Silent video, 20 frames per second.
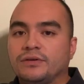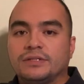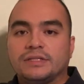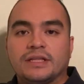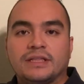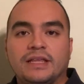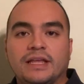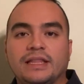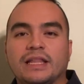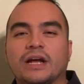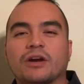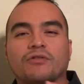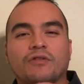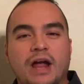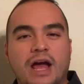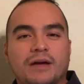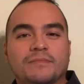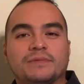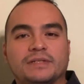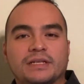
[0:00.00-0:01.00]
it's the thing that
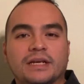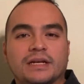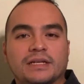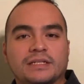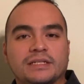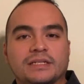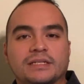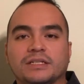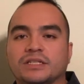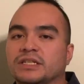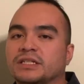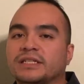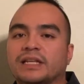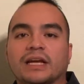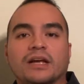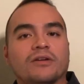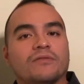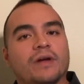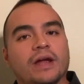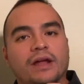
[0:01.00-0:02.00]
grabs us, just
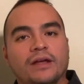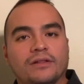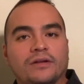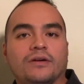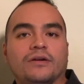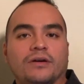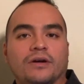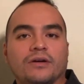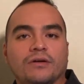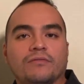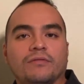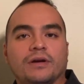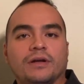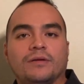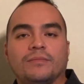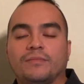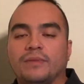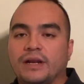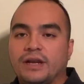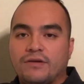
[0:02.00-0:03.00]
like a regular hook would.
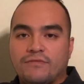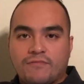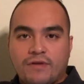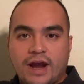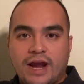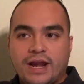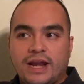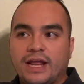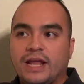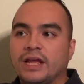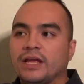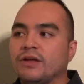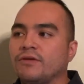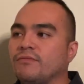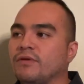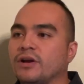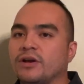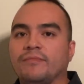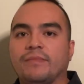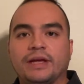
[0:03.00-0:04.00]
But in writing, you
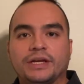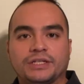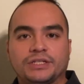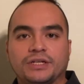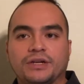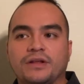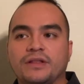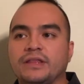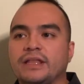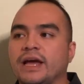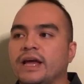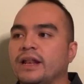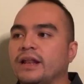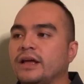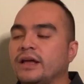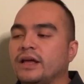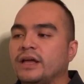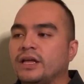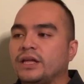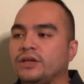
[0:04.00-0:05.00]
want to make sure that
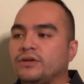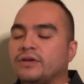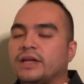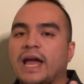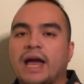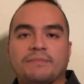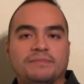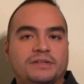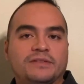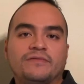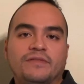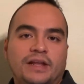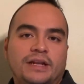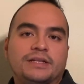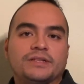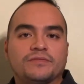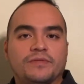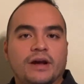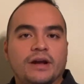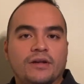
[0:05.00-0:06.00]
you captivate
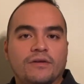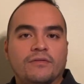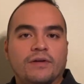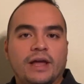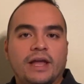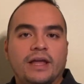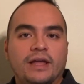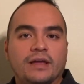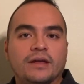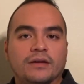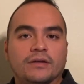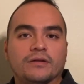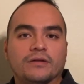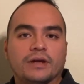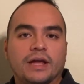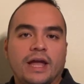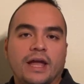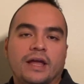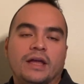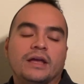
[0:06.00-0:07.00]
us right away,
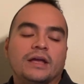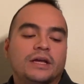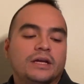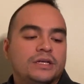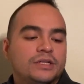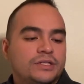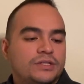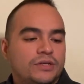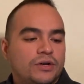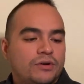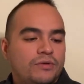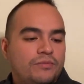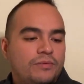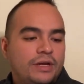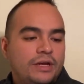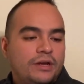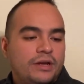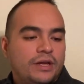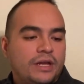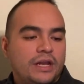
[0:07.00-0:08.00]
okay? So
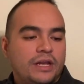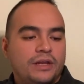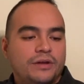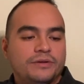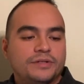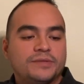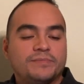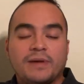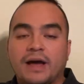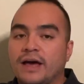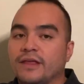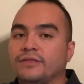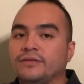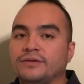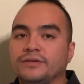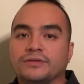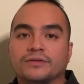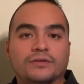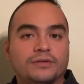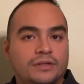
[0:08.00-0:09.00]
we can use
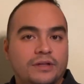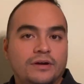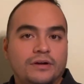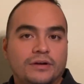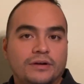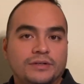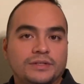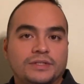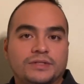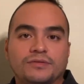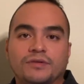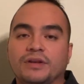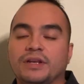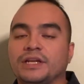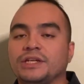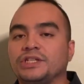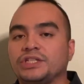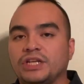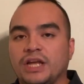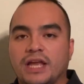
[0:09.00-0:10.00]
pathos or logos to
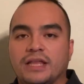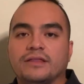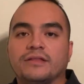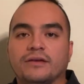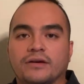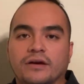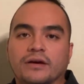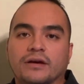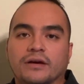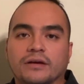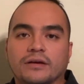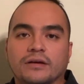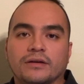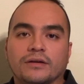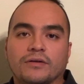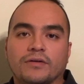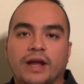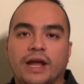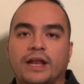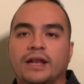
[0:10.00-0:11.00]
initiate the hook,
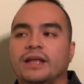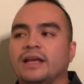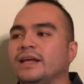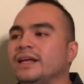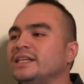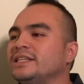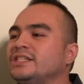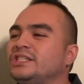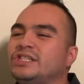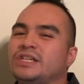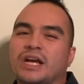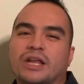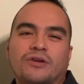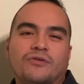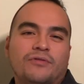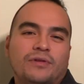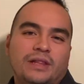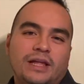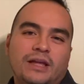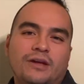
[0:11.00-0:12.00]
all right? It's
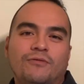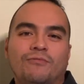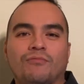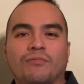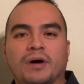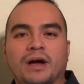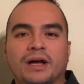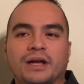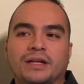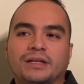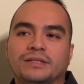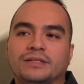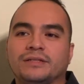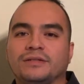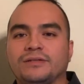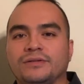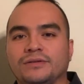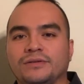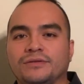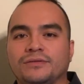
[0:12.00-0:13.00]
generally 1,
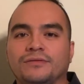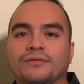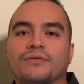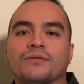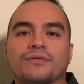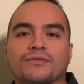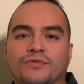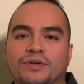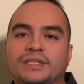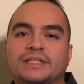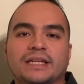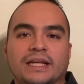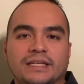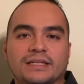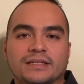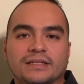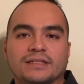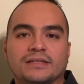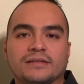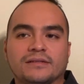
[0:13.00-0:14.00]
2, or 3
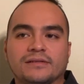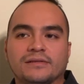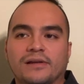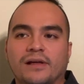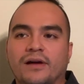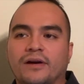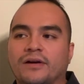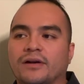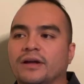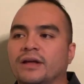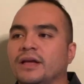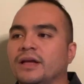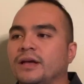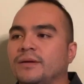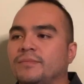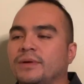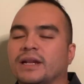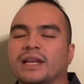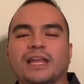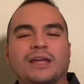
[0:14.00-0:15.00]
sentences long,
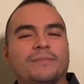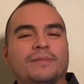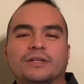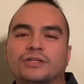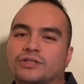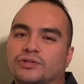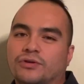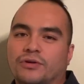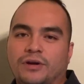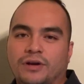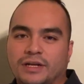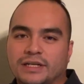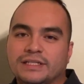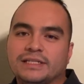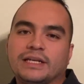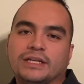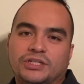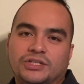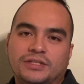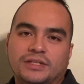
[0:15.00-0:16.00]
but keep it short,
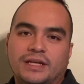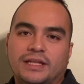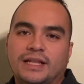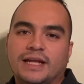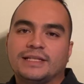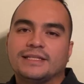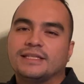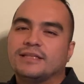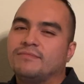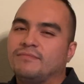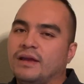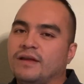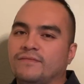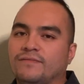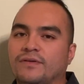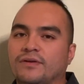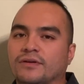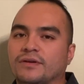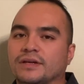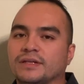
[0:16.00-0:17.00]
essentially. That's the main
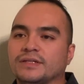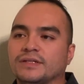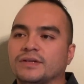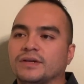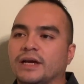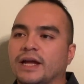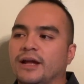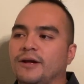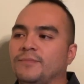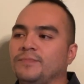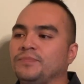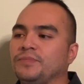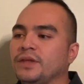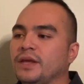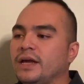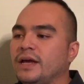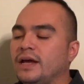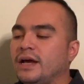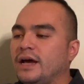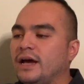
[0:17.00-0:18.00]
focus, okay?
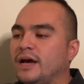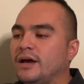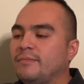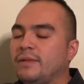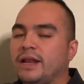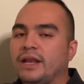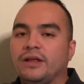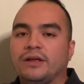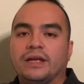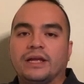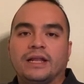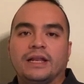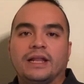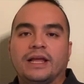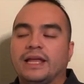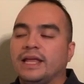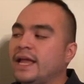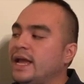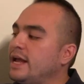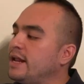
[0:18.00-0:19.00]
And you can,
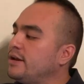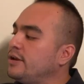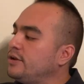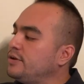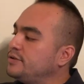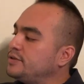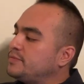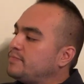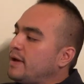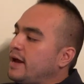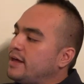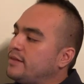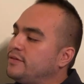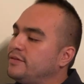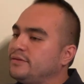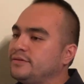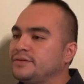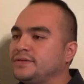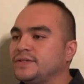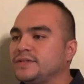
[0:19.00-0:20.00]
again, use
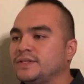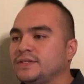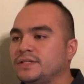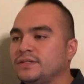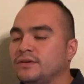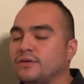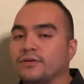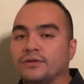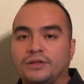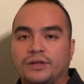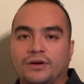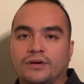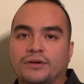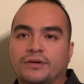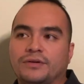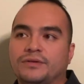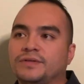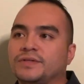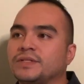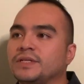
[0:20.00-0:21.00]
pathos or
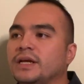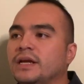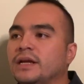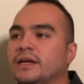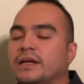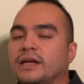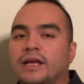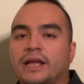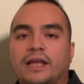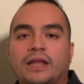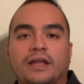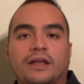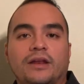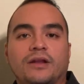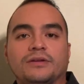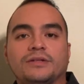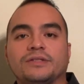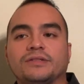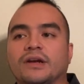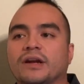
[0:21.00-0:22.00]
logos. You
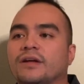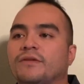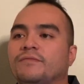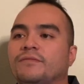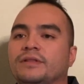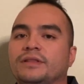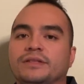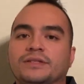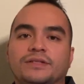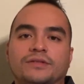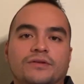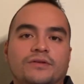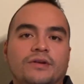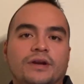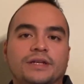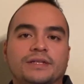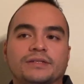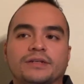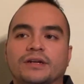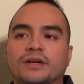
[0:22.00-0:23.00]
know, start off with a
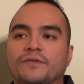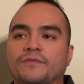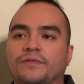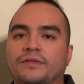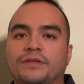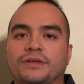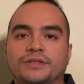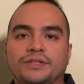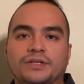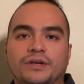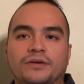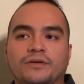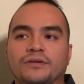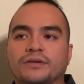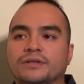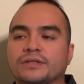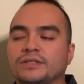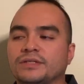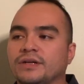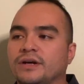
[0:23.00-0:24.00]
story, start off with a
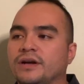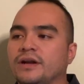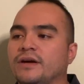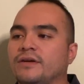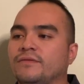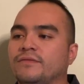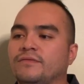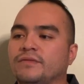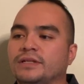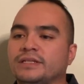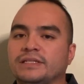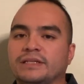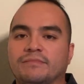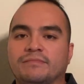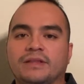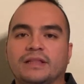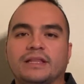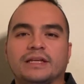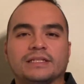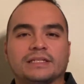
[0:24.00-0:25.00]
joke, start off with
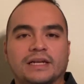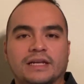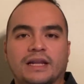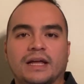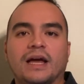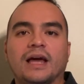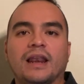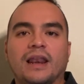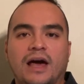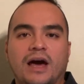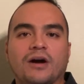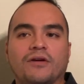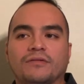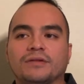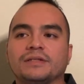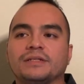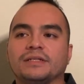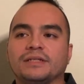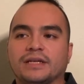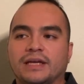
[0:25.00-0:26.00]
something that's going to allow
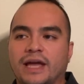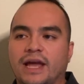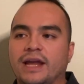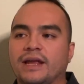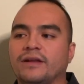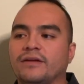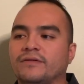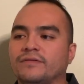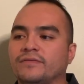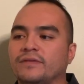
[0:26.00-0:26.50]
us to kind